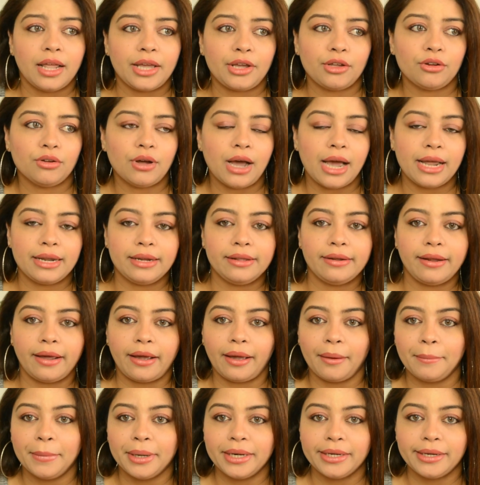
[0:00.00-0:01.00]
highly
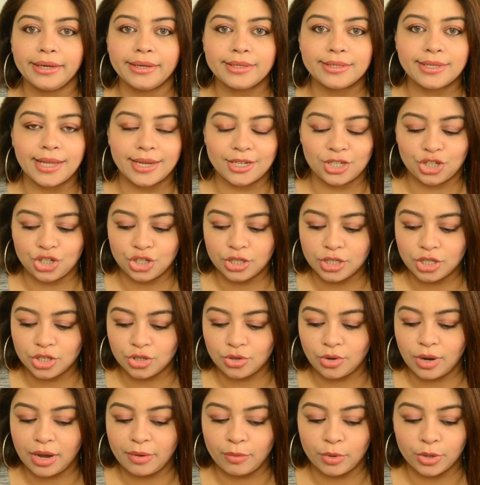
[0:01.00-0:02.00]
recommended section.
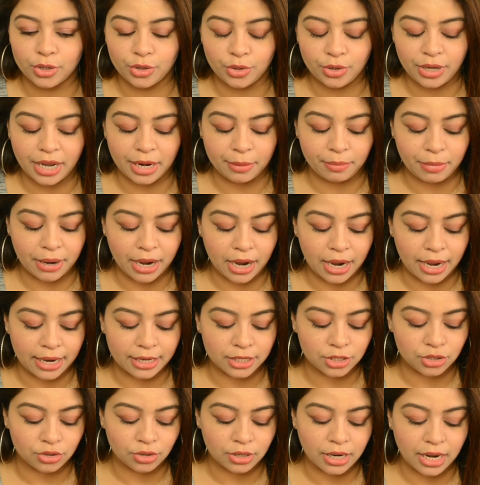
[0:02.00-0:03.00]
So I wanted to get my
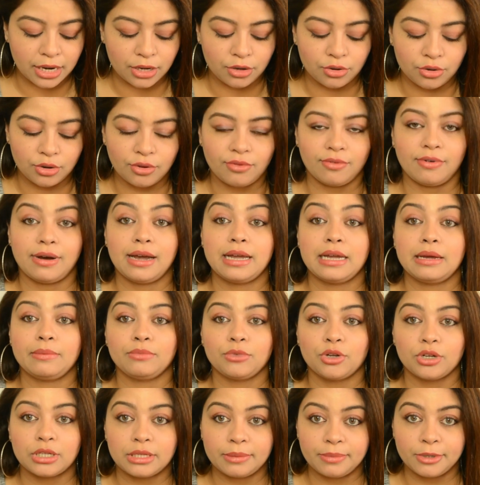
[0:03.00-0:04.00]
hands on. I don't know why I'm
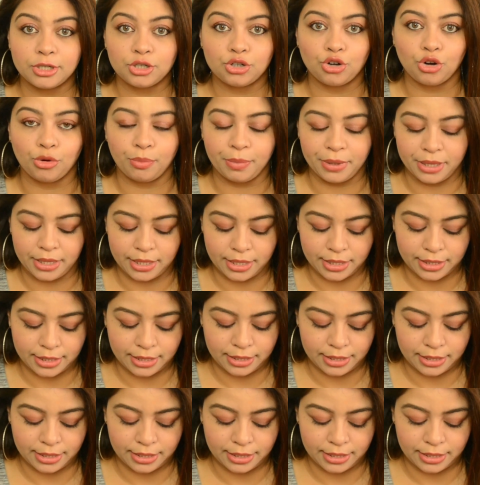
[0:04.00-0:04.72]
not able to open